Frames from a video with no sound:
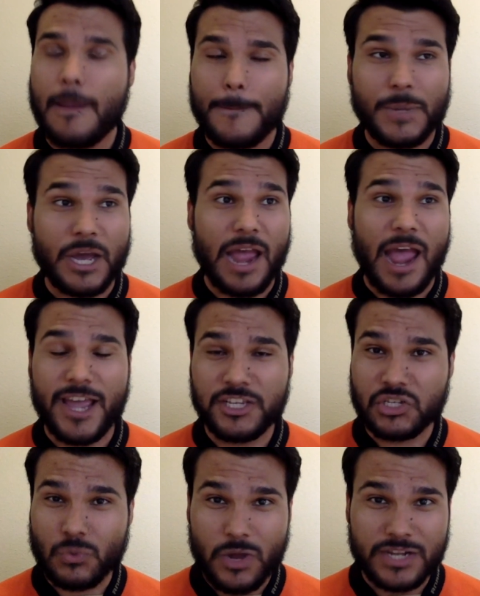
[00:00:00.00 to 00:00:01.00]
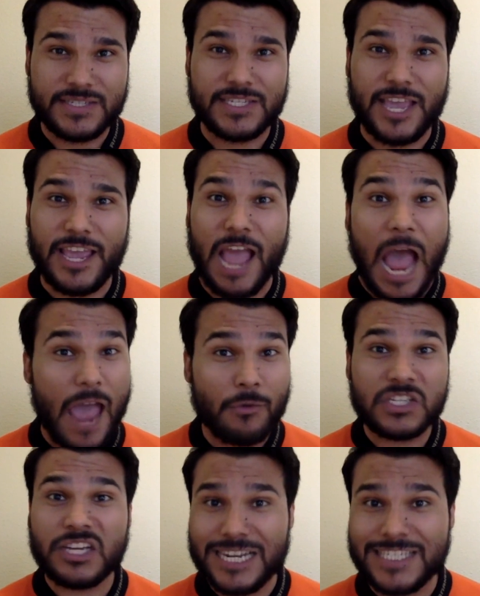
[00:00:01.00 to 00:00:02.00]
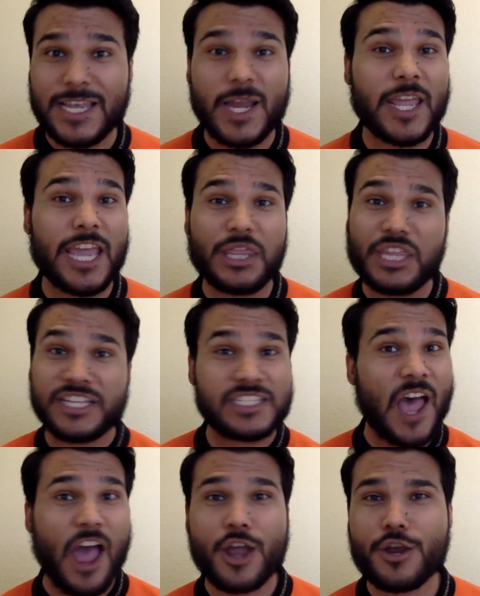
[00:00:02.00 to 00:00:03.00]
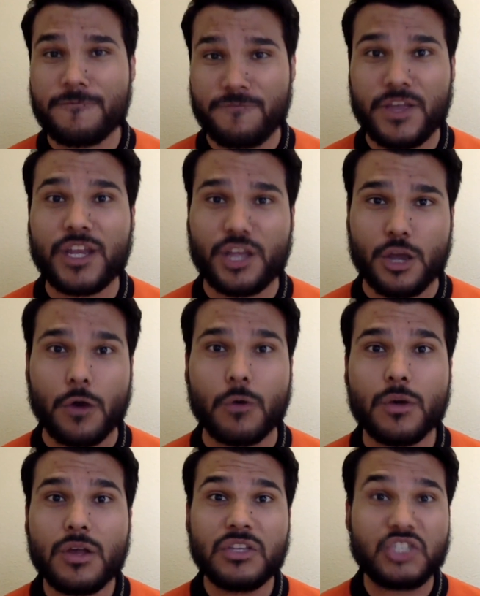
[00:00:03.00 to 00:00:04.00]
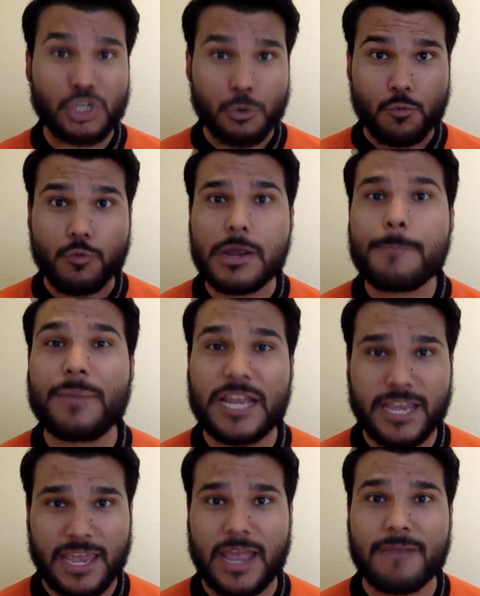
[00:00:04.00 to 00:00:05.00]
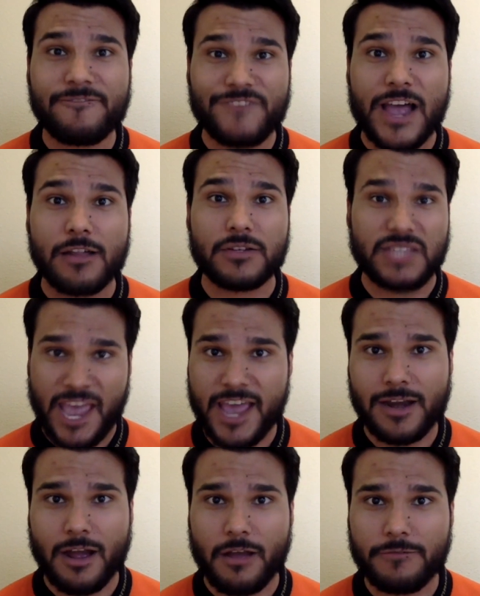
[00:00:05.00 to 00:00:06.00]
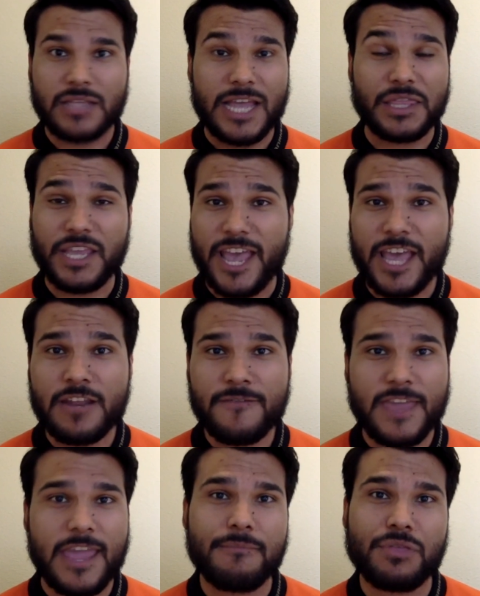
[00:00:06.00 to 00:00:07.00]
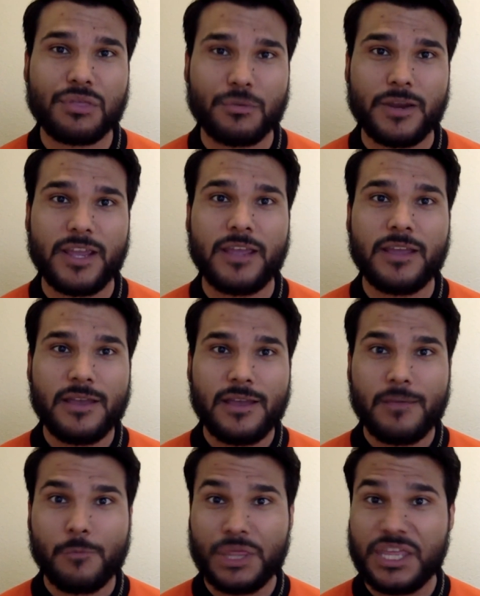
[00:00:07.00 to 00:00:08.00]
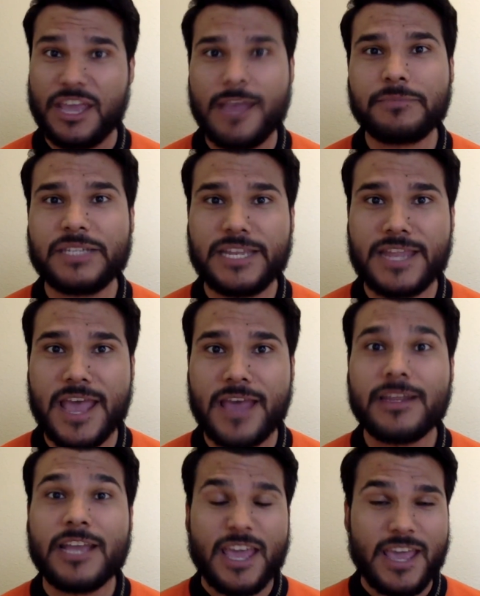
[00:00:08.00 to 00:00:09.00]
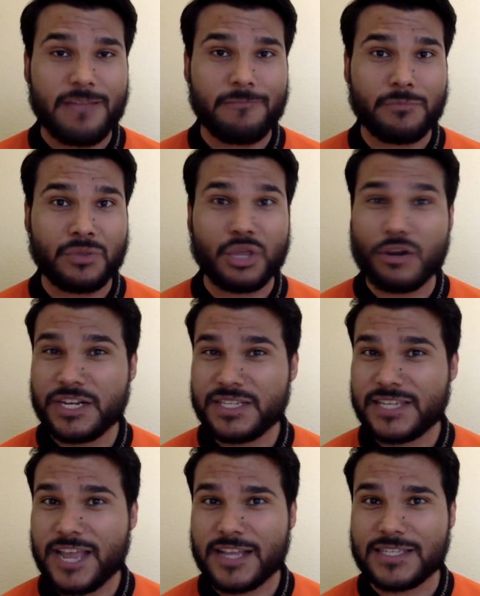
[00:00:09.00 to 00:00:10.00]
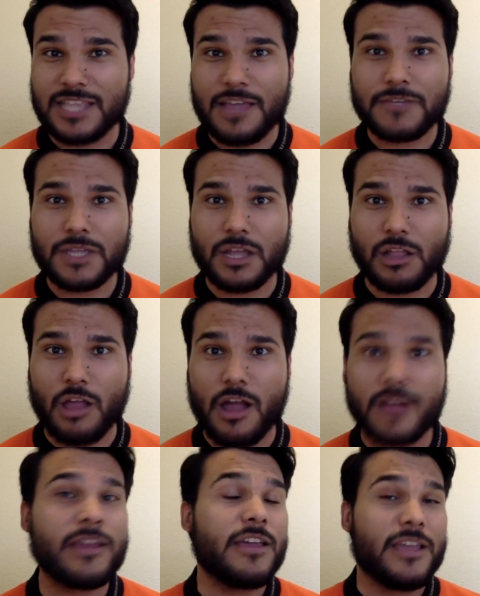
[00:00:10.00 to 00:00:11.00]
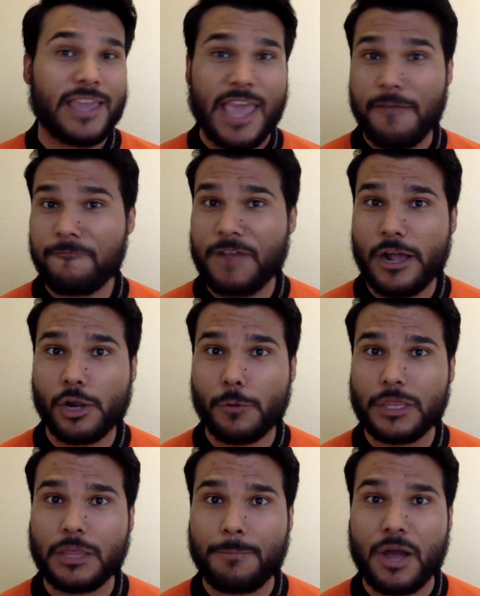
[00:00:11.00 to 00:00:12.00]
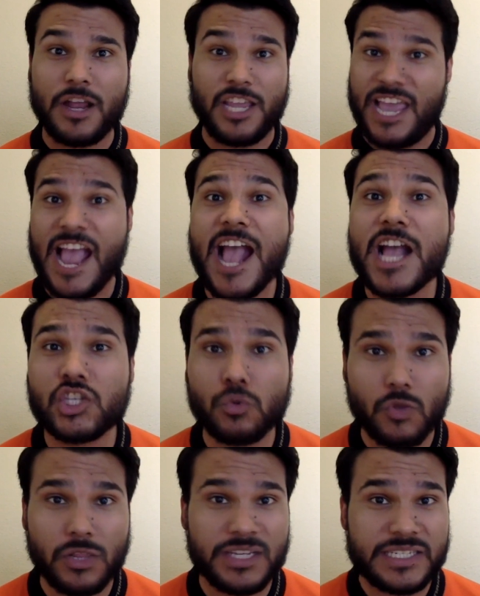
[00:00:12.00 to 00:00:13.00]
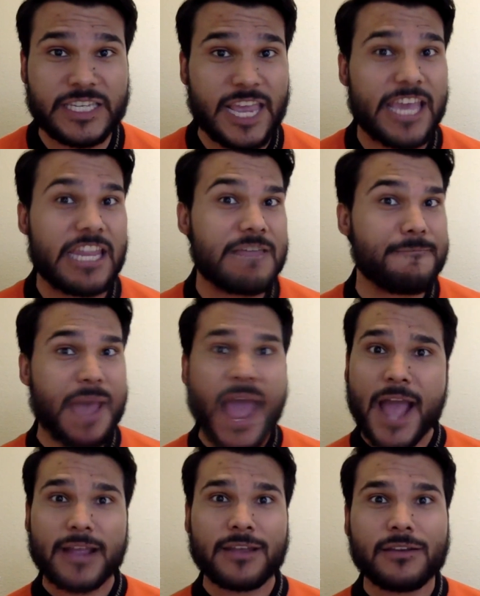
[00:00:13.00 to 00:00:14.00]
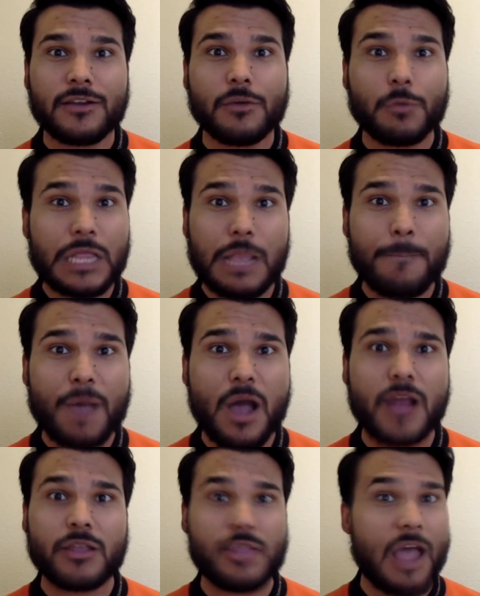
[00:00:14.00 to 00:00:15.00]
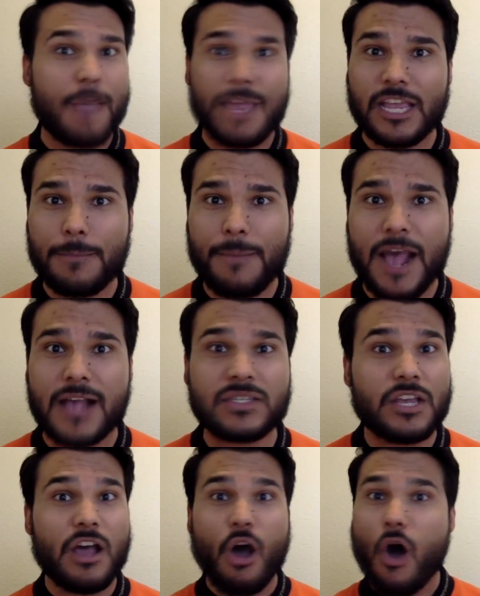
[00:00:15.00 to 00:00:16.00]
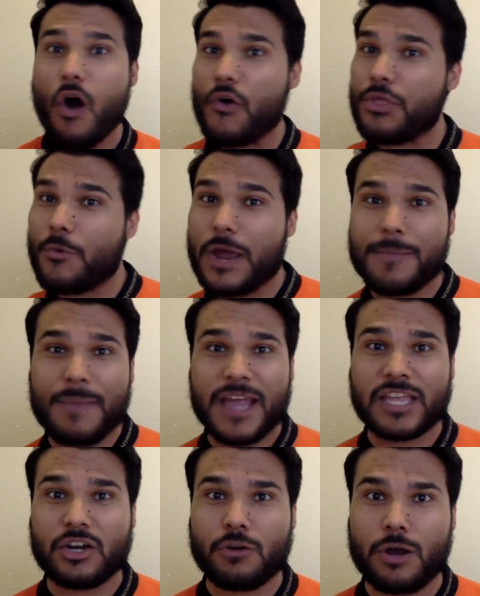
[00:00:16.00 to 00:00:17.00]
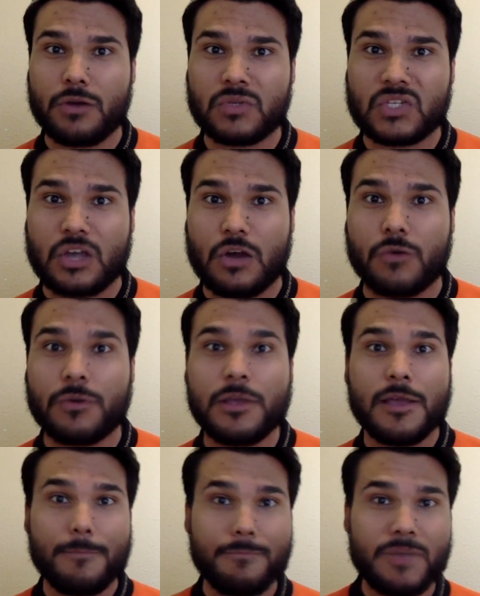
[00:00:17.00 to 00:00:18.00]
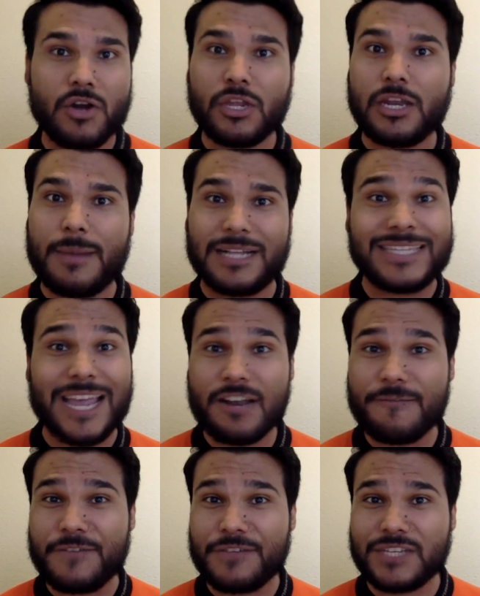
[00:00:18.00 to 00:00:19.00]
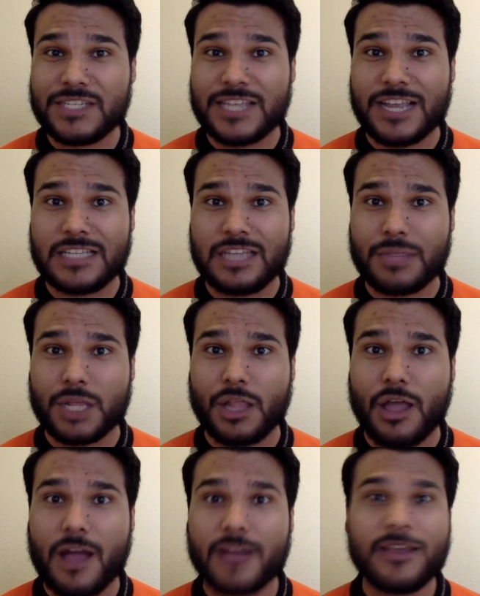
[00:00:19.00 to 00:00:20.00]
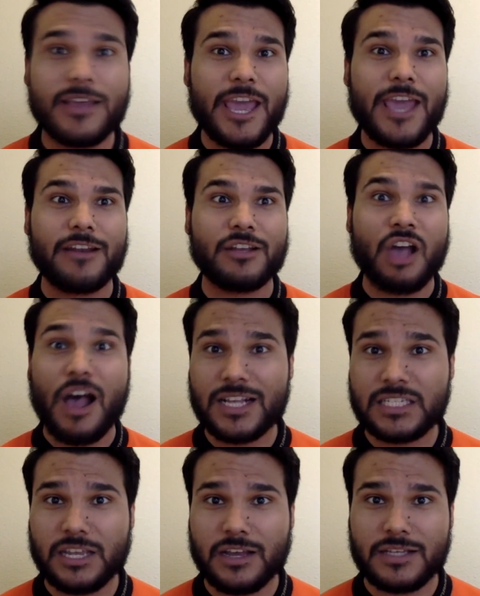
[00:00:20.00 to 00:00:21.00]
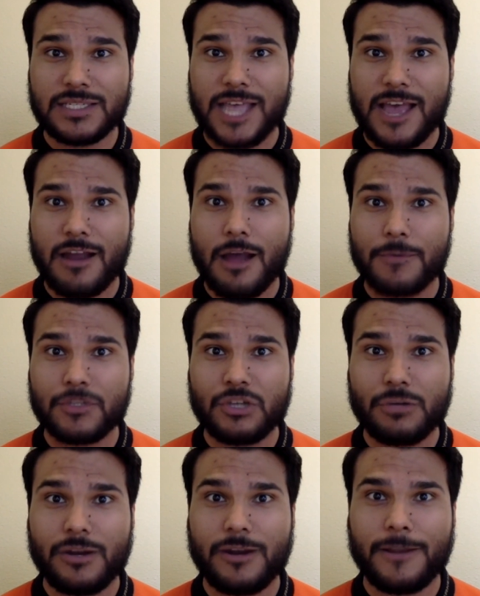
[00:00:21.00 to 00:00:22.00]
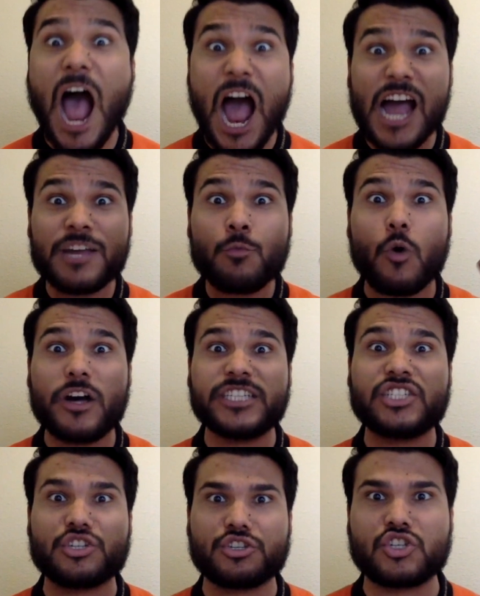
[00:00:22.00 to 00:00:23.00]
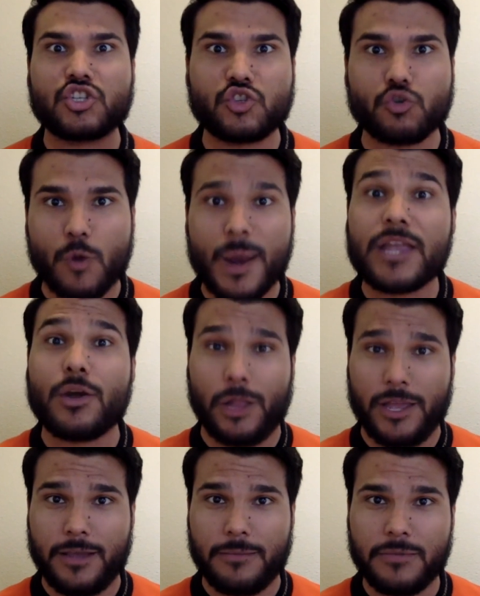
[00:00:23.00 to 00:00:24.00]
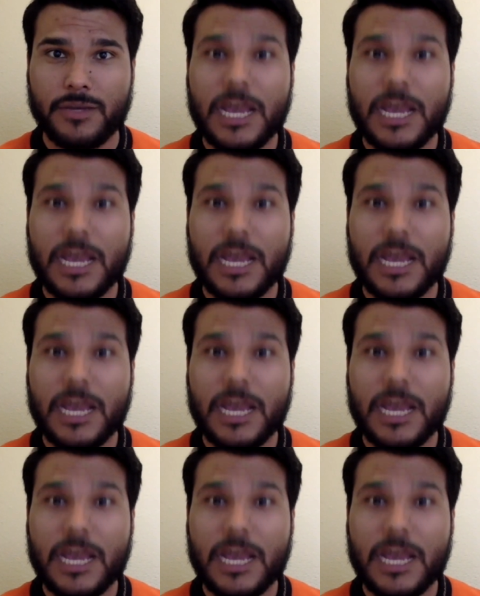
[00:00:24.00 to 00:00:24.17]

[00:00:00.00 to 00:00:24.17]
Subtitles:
But I just want to say, I was going to dedicate the entire video to ripping Cam Fowler's head off. At the end of Game 3, with the empty net and 30 seconds left on the clock, Cam Fowler with the puck casually skating back with the puck, not making a pass, all the way back in their own zone, milking about 10 to 15 seconds off the clock and costing us that opportunity. I wanted to strangle him.